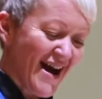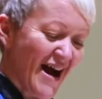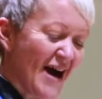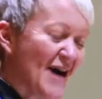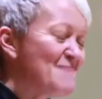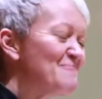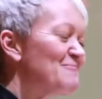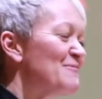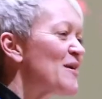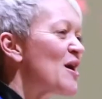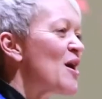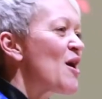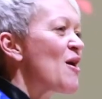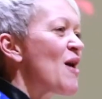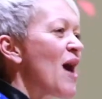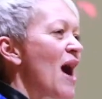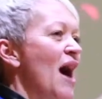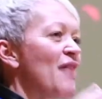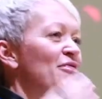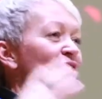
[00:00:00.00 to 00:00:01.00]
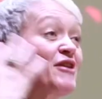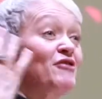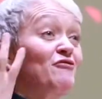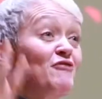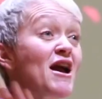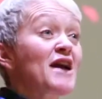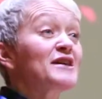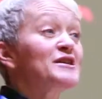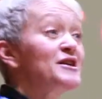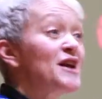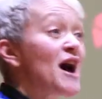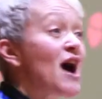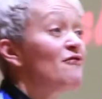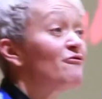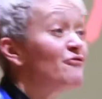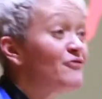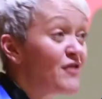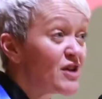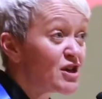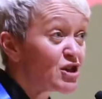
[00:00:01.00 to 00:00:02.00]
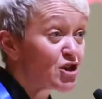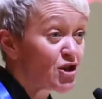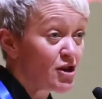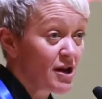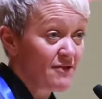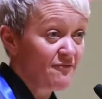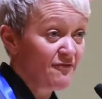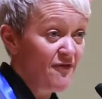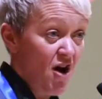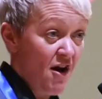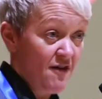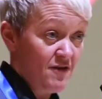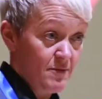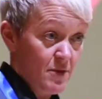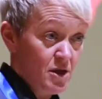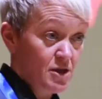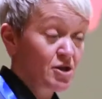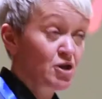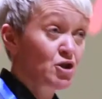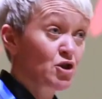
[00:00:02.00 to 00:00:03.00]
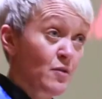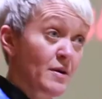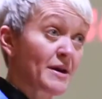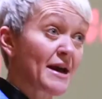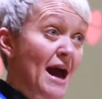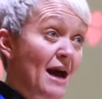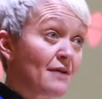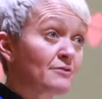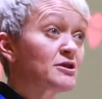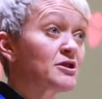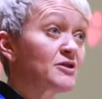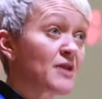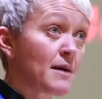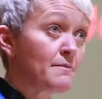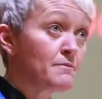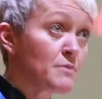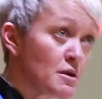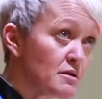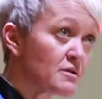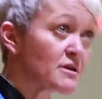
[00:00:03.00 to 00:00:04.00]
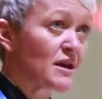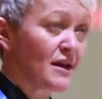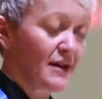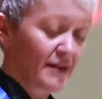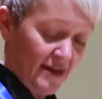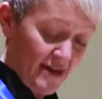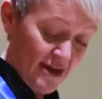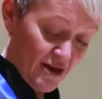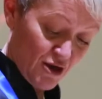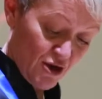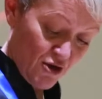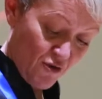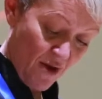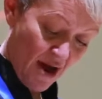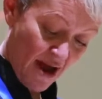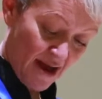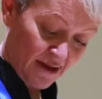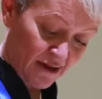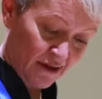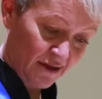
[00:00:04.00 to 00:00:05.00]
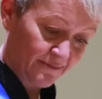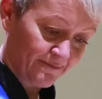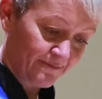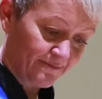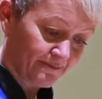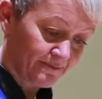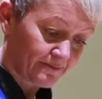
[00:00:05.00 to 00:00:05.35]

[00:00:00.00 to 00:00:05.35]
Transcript: Um, they created a visual environment to encounter that music in new ways.